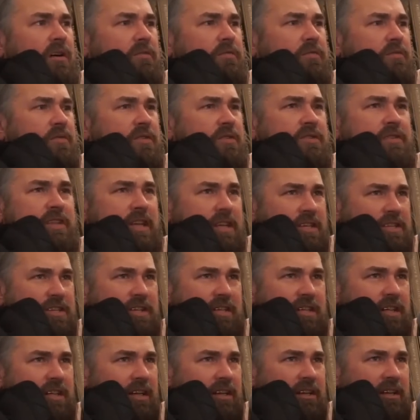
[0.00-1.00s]
First
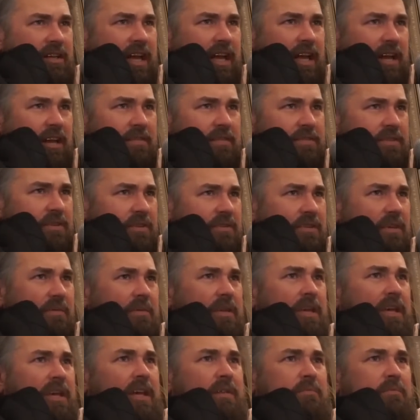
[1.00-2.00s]
Nation, like natives or something,